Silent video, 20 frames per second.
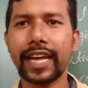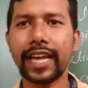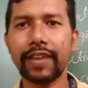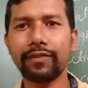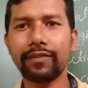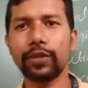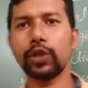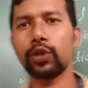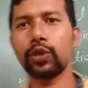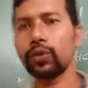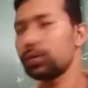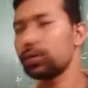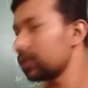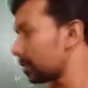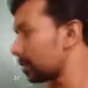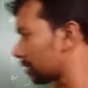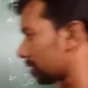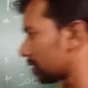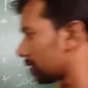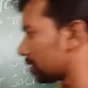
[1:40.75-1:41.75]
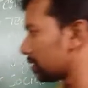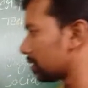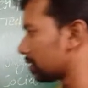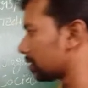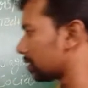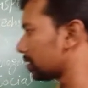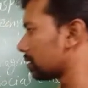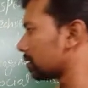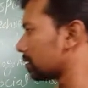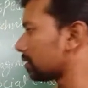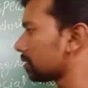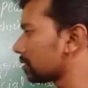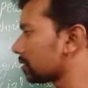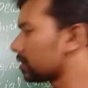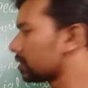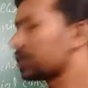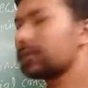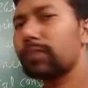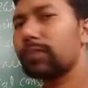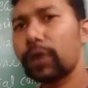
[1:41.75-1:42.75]
time we use
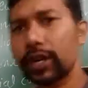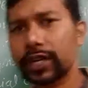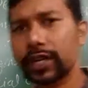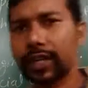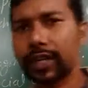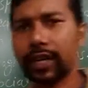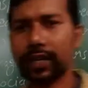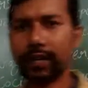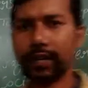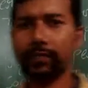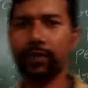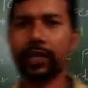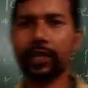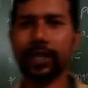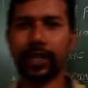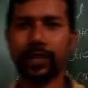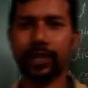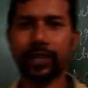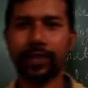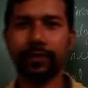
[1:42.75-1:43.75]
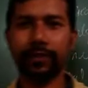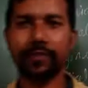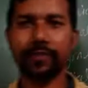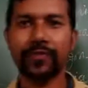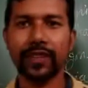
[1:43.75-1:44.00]
symbolical communication.